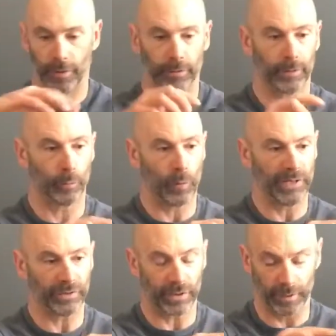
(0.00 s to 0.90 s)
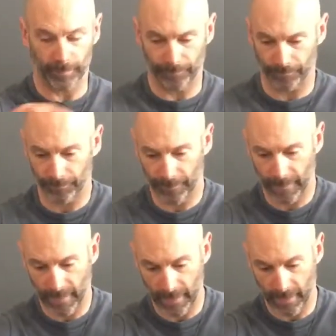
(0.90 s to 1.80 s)
A little waist clip.
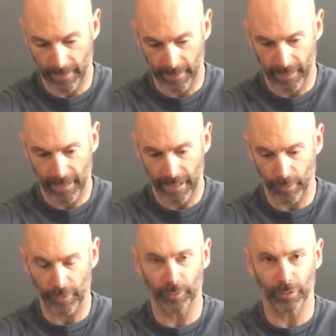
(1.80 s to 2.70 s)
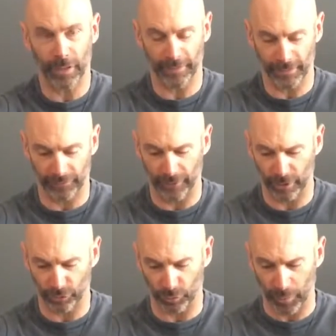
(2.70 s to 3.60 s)
I know I do a lot of these
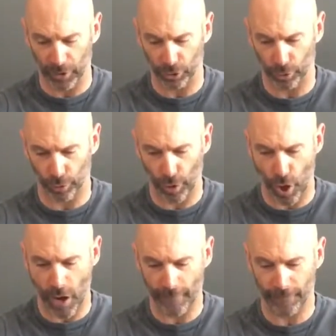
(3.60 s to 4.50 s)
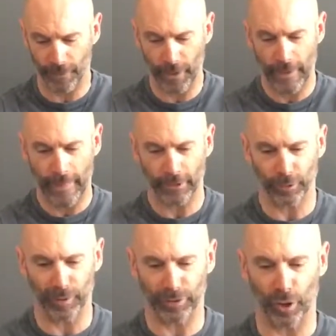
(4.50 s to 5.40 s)
videos with my shirt off, so
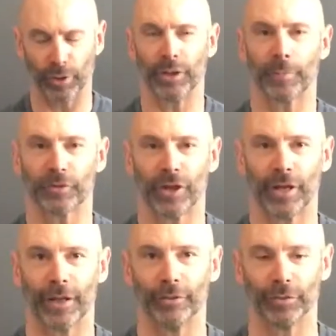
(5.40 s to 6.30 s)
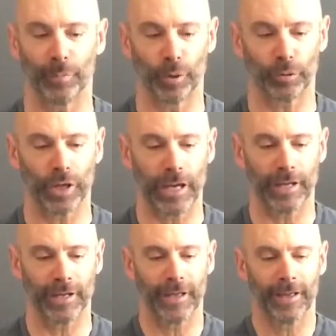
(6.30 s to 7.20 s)
but on the upside I use a bow
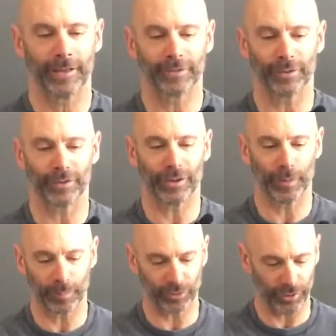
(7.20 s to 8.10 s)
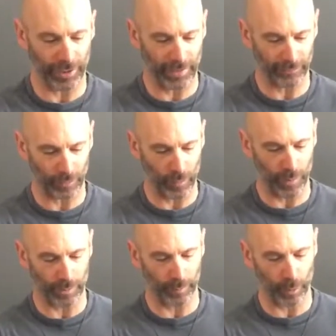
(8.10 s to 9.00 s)
tie. So this clip is gonna have to go
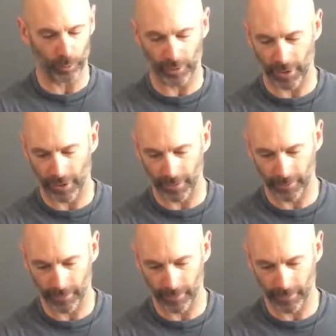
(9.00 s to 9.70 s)
on the bow tie.